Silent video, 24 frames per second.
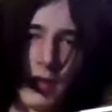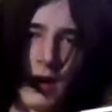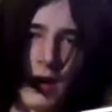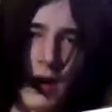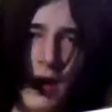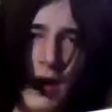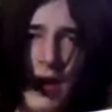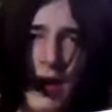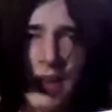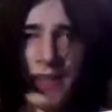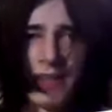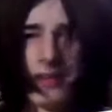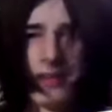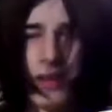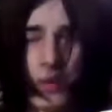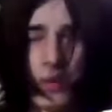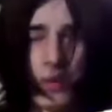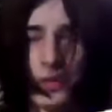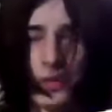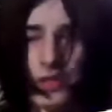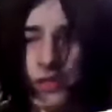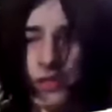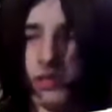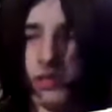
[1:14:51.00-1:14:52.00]
I
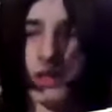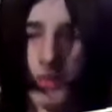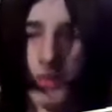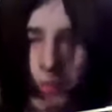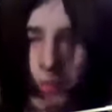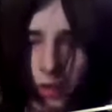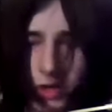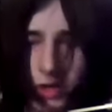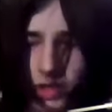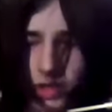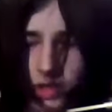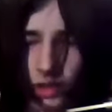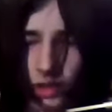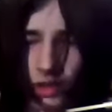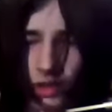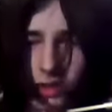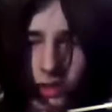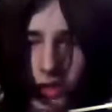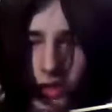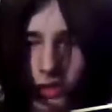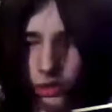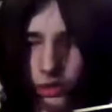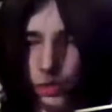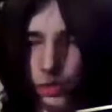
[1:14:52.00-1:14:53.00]
was under the impression these
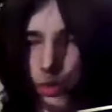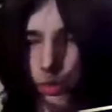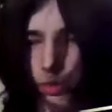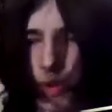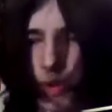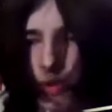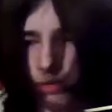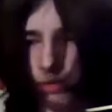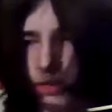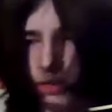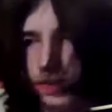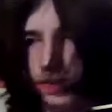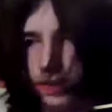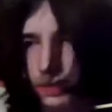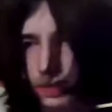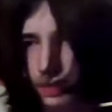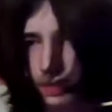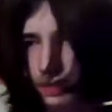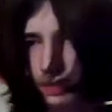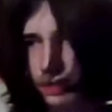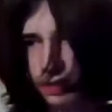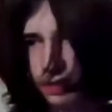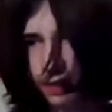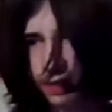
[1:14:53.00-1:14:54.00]
guys were around like
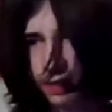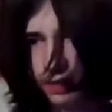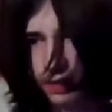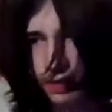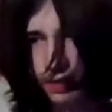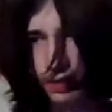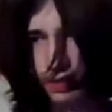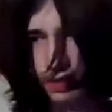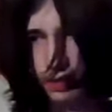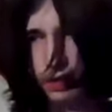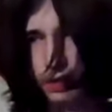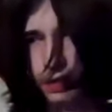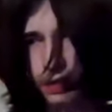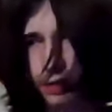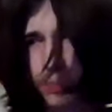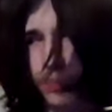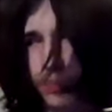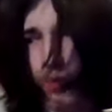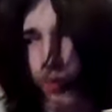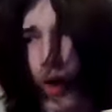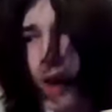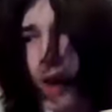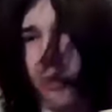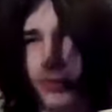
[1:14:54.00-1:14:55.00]
in the
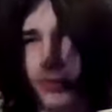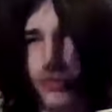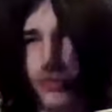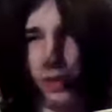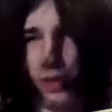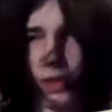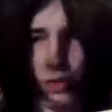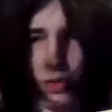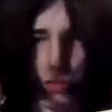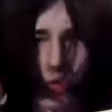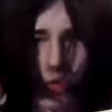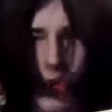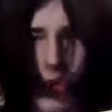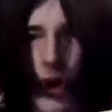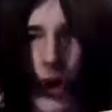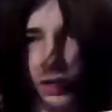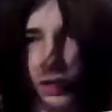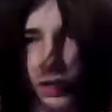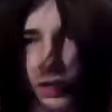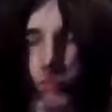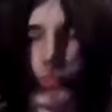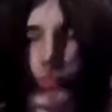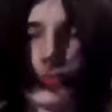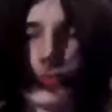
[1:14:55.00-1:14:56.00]
prime of like
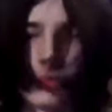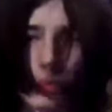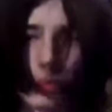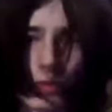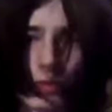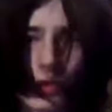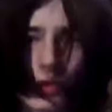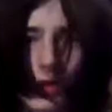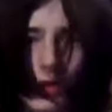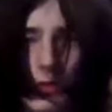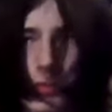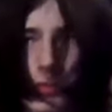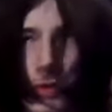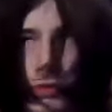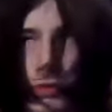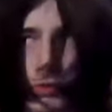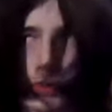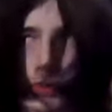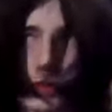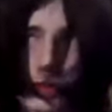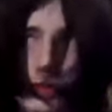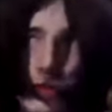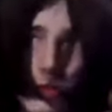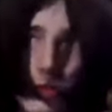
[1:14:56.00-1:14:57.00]
grind and brutal death metal,
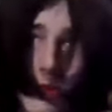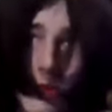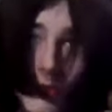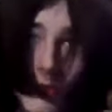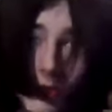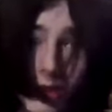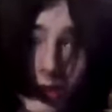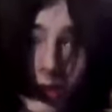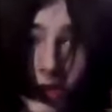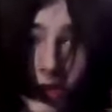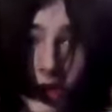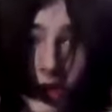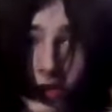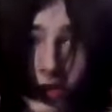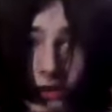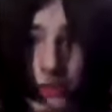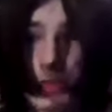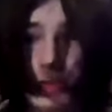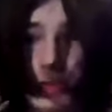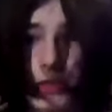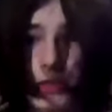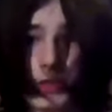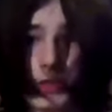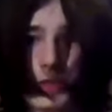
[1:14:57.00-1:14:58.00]
so around the
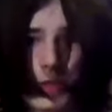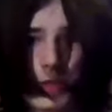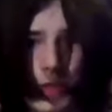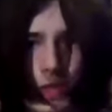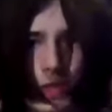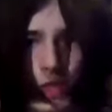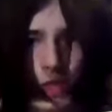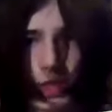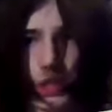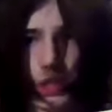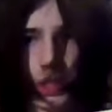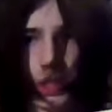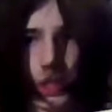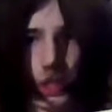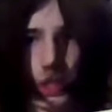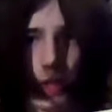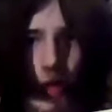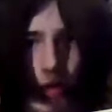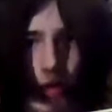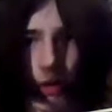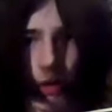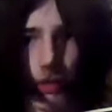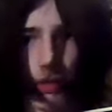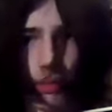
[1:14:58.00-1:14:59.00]
90s ish.
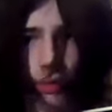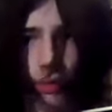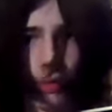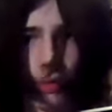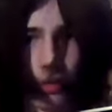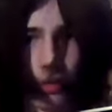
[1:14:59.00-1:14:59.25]
I thought.